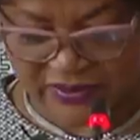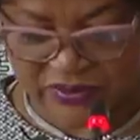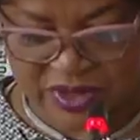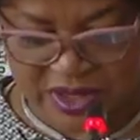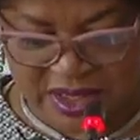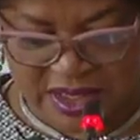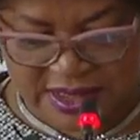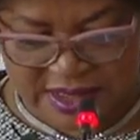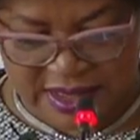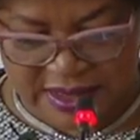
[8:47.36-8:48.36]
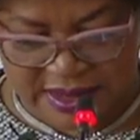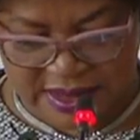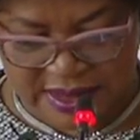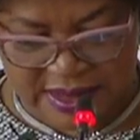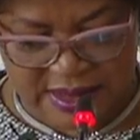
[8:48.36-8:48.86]
I've already said.
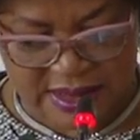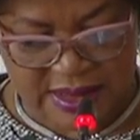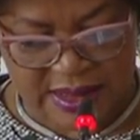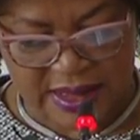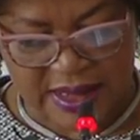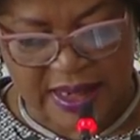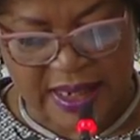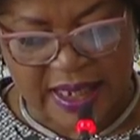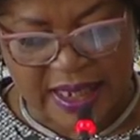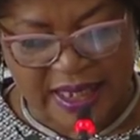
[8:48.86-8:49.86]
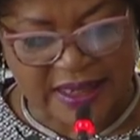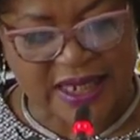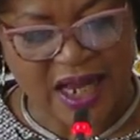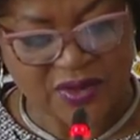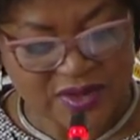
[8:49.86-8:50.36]
At
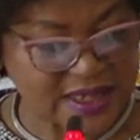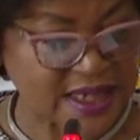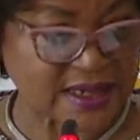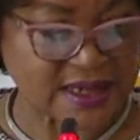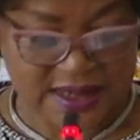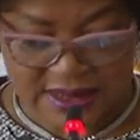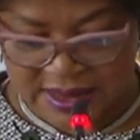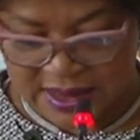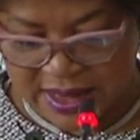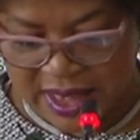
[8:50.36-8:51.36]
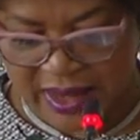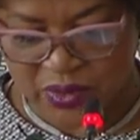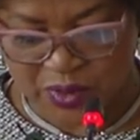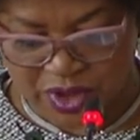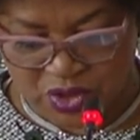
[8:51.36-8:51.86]
the outset,
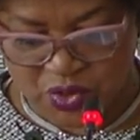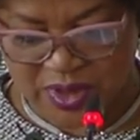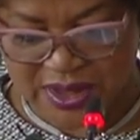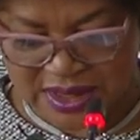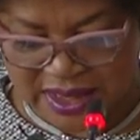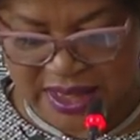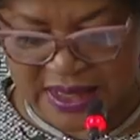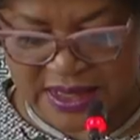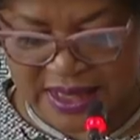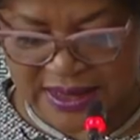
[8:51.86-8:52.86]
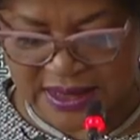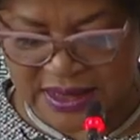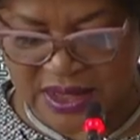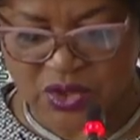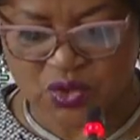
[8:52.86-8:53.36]
I wish to indicate that
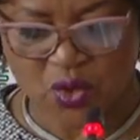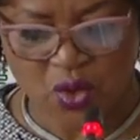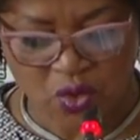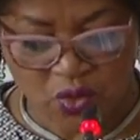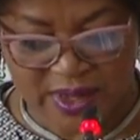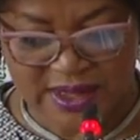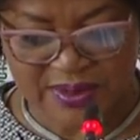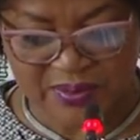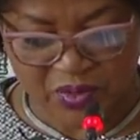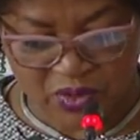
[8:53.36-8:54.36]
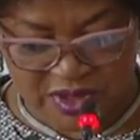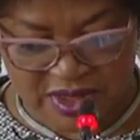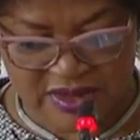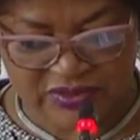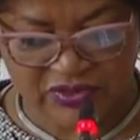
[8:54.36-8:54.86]
it is always
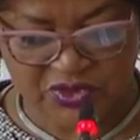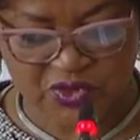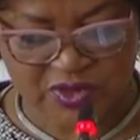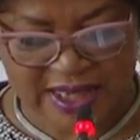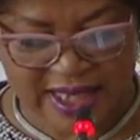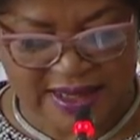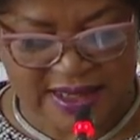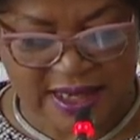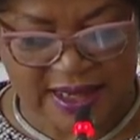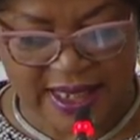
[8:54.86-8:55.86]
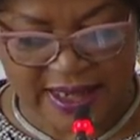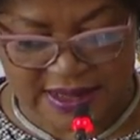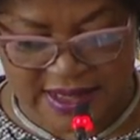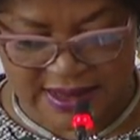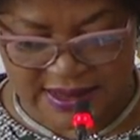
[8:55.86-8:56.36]
important for societal
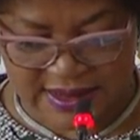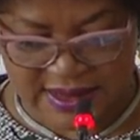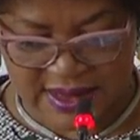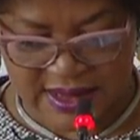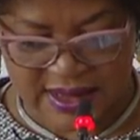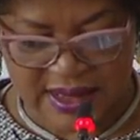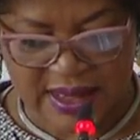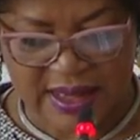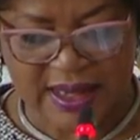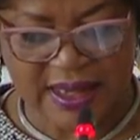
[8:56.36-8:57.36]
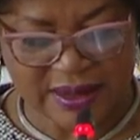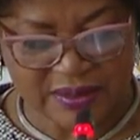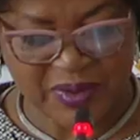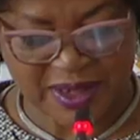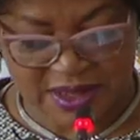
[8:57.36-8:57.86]
actors,
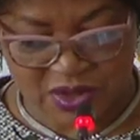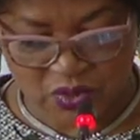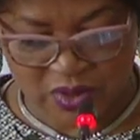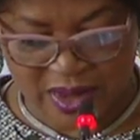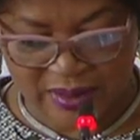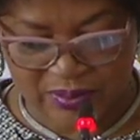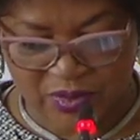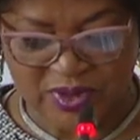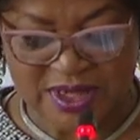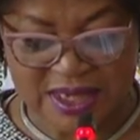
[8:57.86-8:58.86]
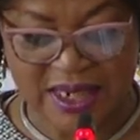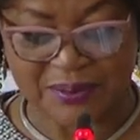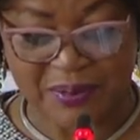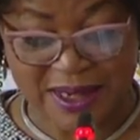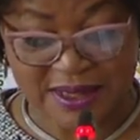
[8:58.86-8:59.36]
in particular
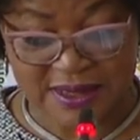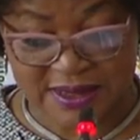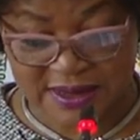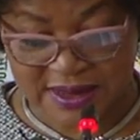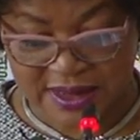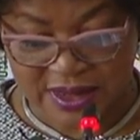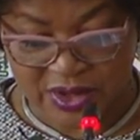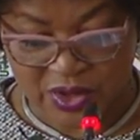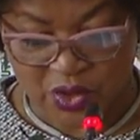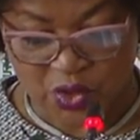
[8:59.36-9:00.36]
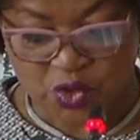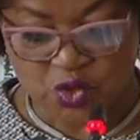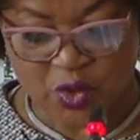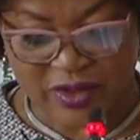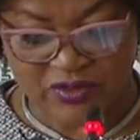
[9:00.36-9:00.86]
political parties,
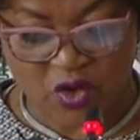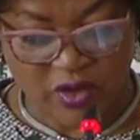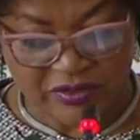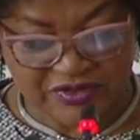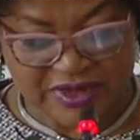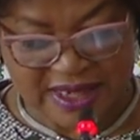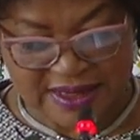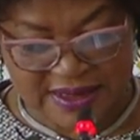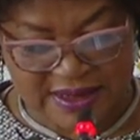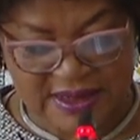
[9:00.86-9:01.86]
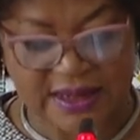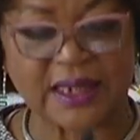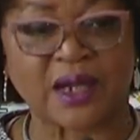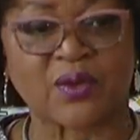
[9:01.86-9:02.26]
to have confidence in